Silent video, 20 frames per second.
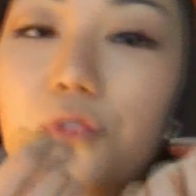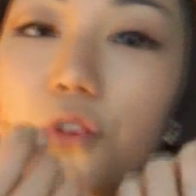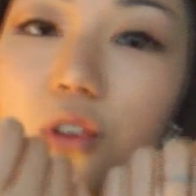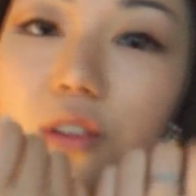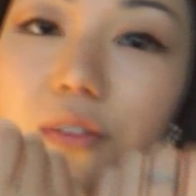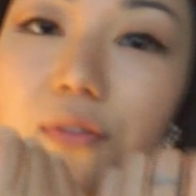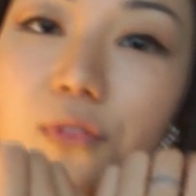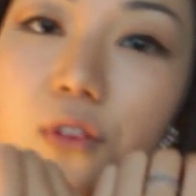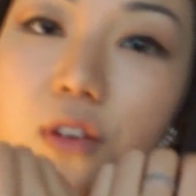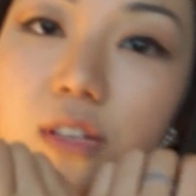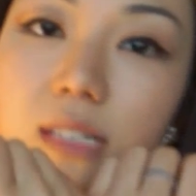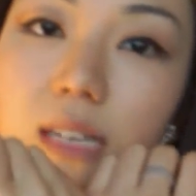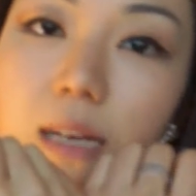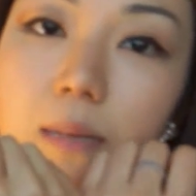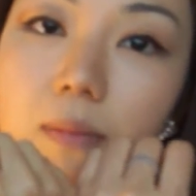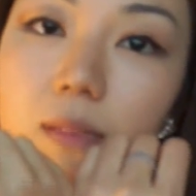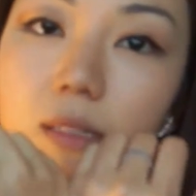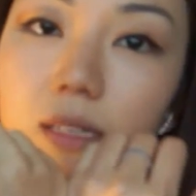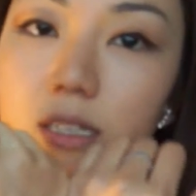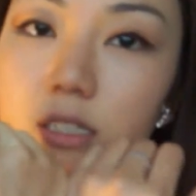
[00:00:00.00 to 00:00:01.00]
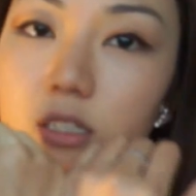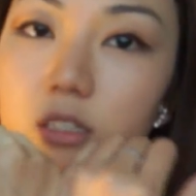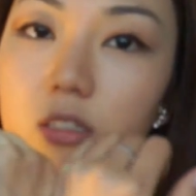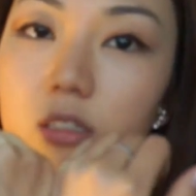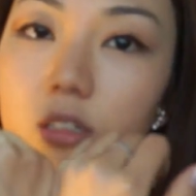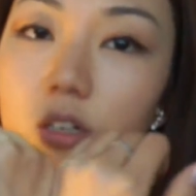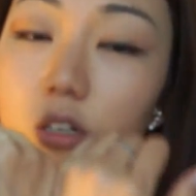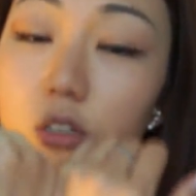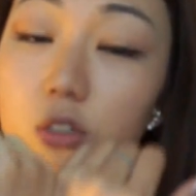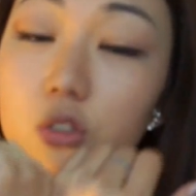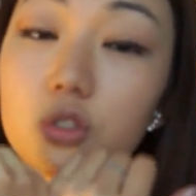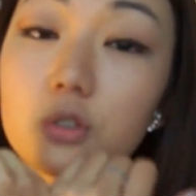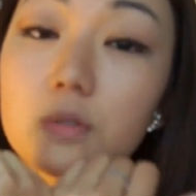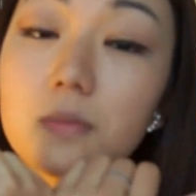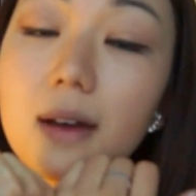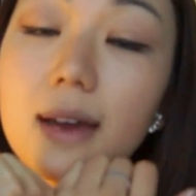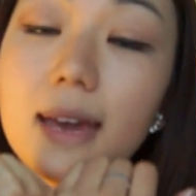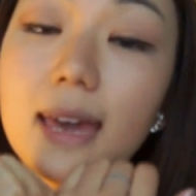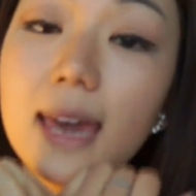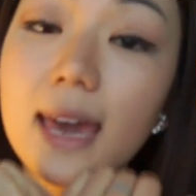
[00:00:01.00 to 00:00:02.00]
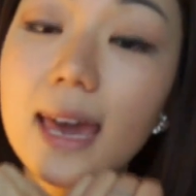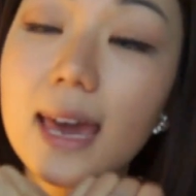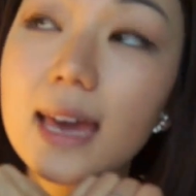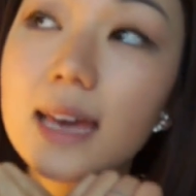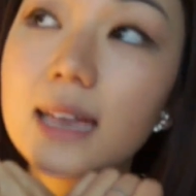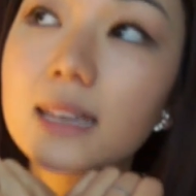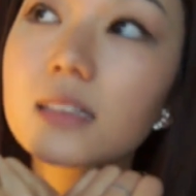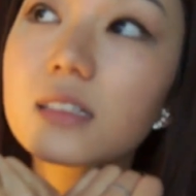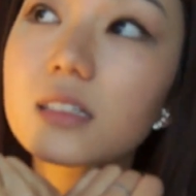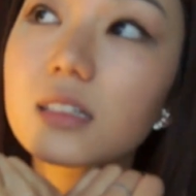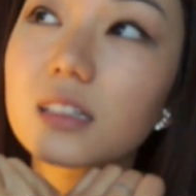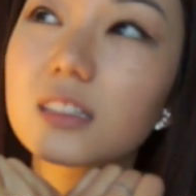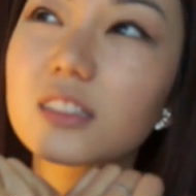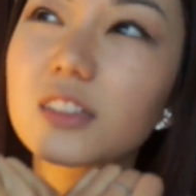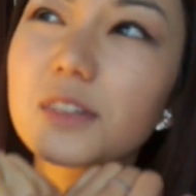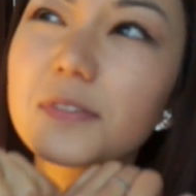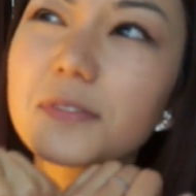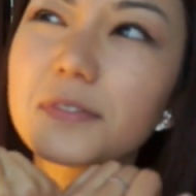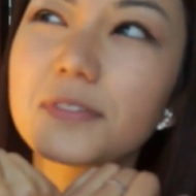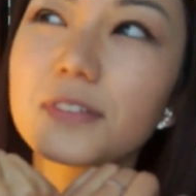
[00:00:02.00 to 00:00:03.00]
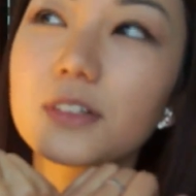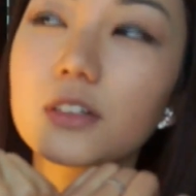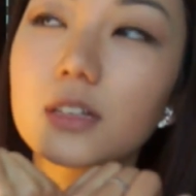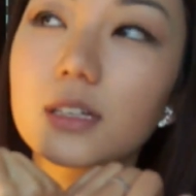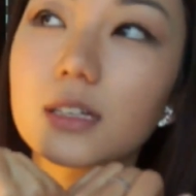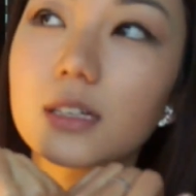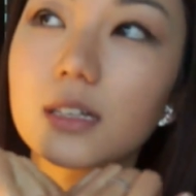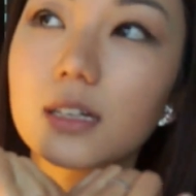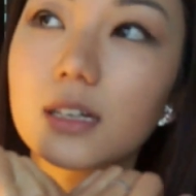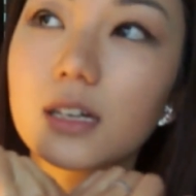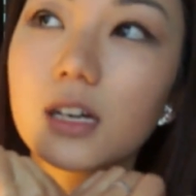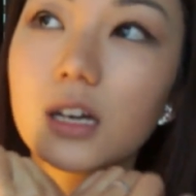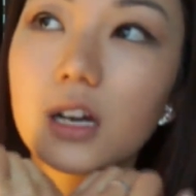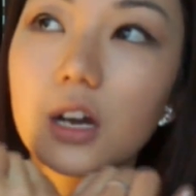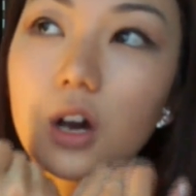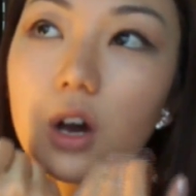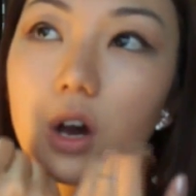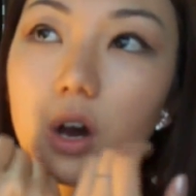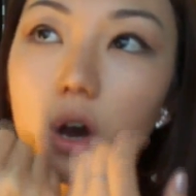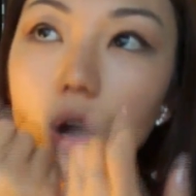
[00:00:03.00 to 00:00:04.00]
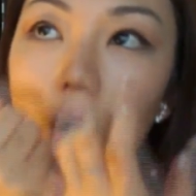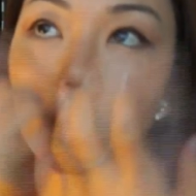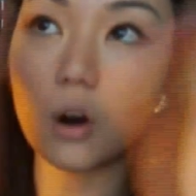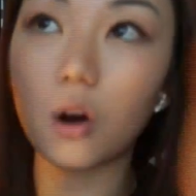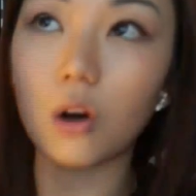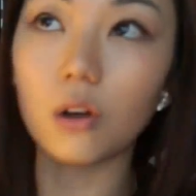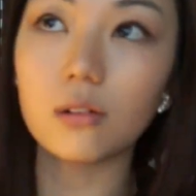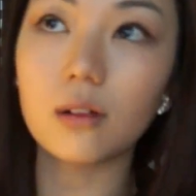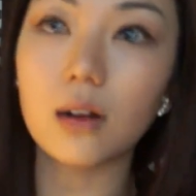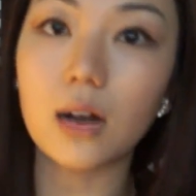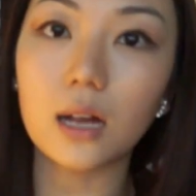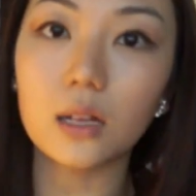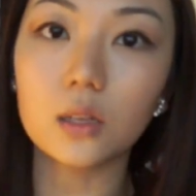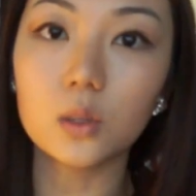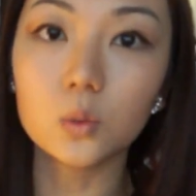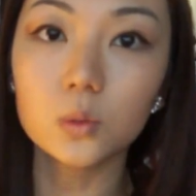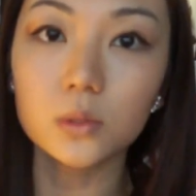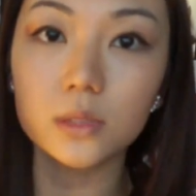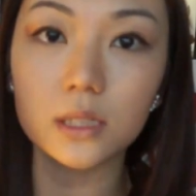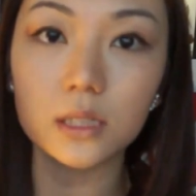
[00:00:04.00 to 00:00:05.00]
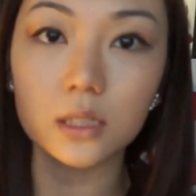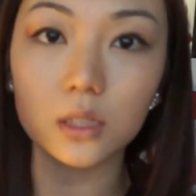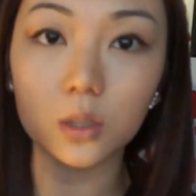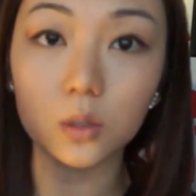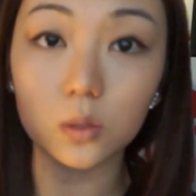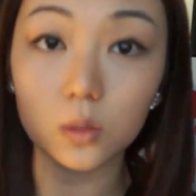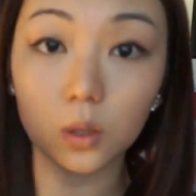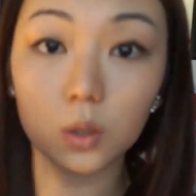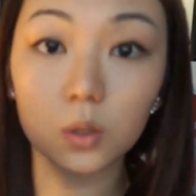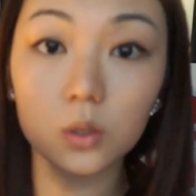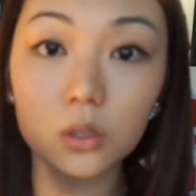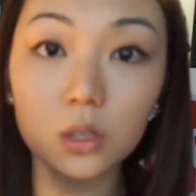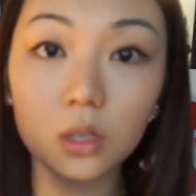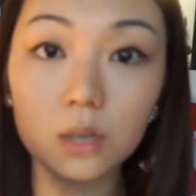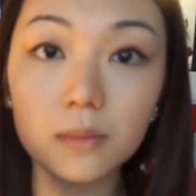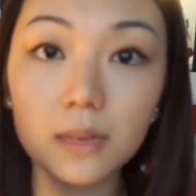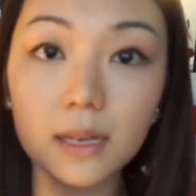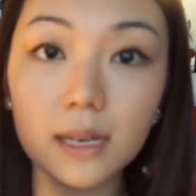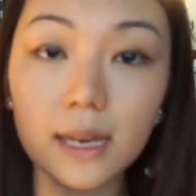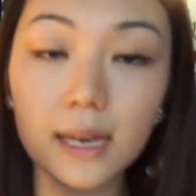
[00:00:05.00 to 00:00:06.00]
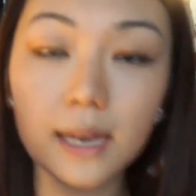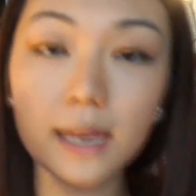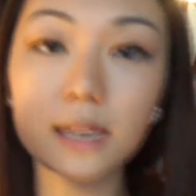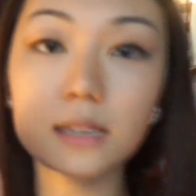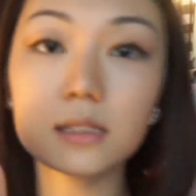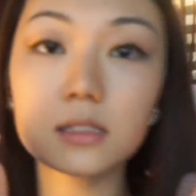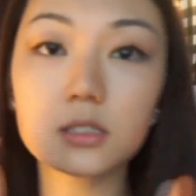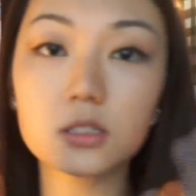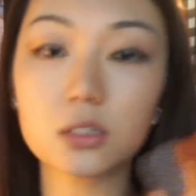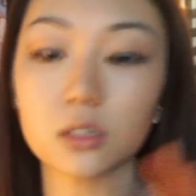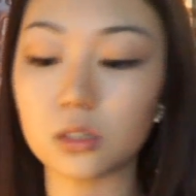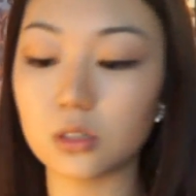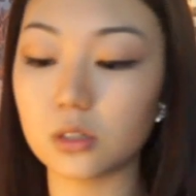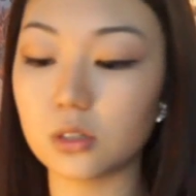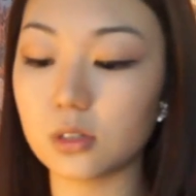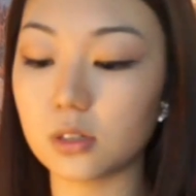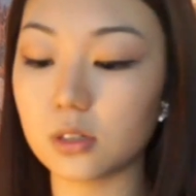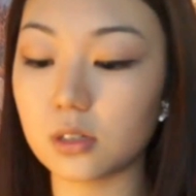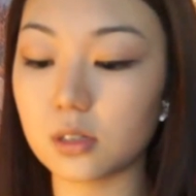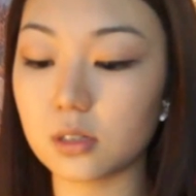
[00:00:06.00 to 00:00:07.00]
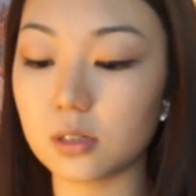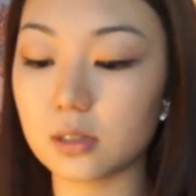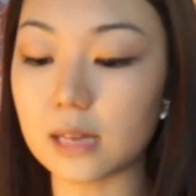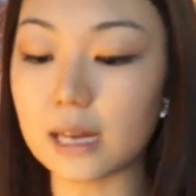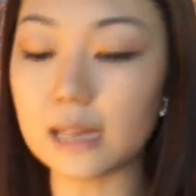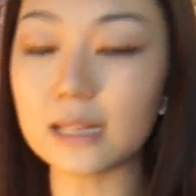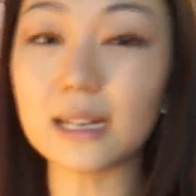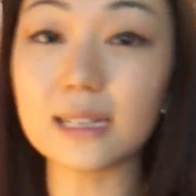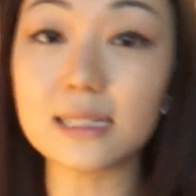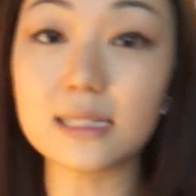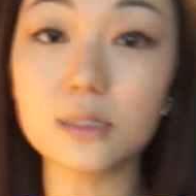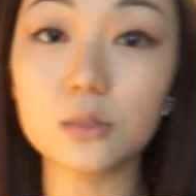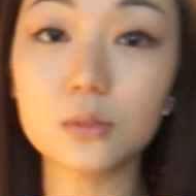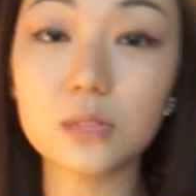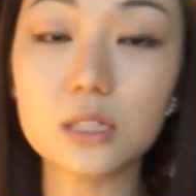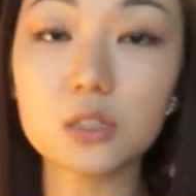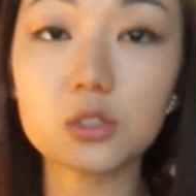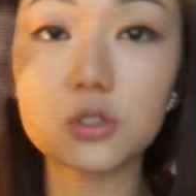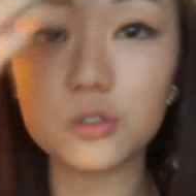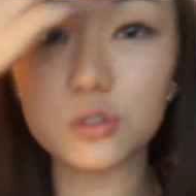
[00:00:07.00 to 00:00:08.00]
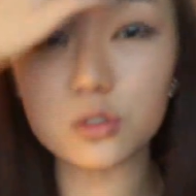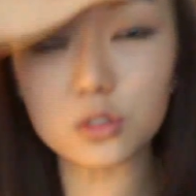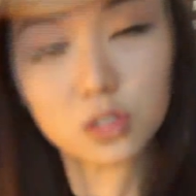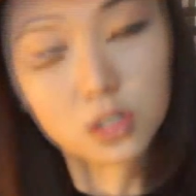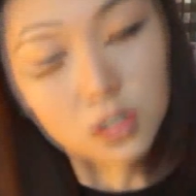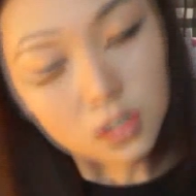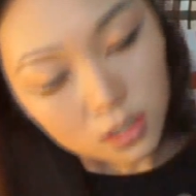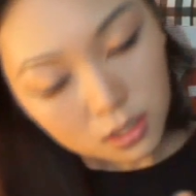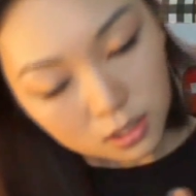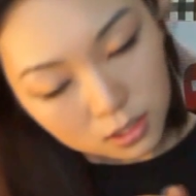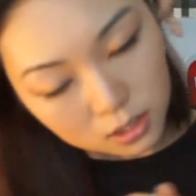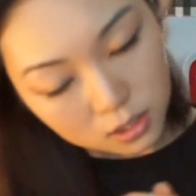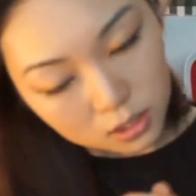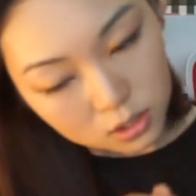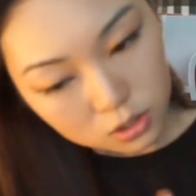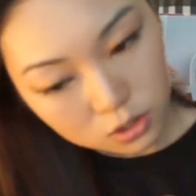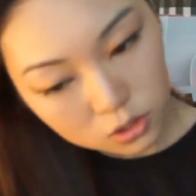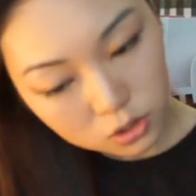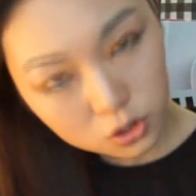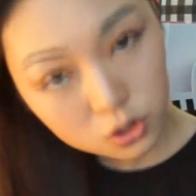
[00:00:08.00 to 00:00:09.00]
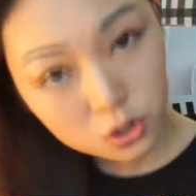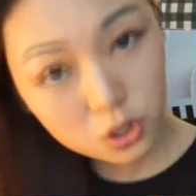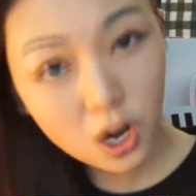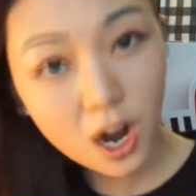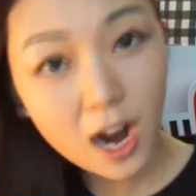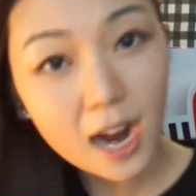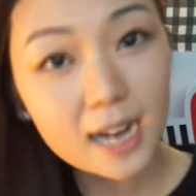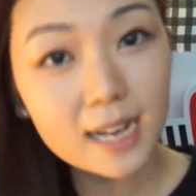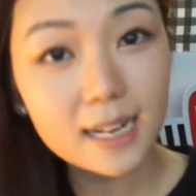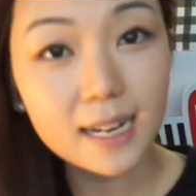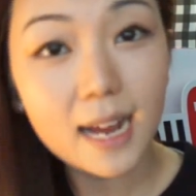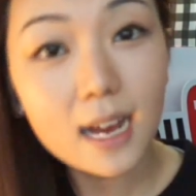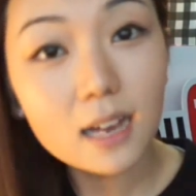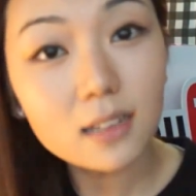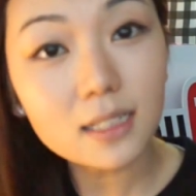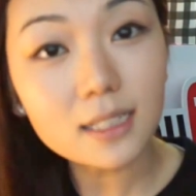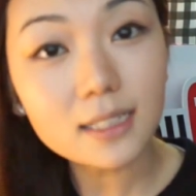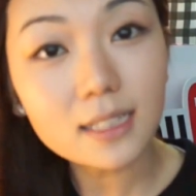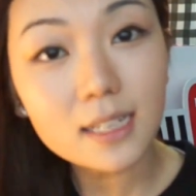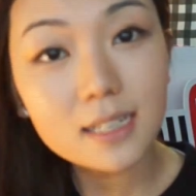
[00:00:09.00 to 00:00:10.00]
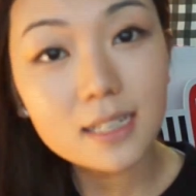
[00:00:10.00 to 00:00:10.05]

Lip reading: For the first application onto my hands, I don't feel the aura looking glow on my hand, so that I still need to try it out, I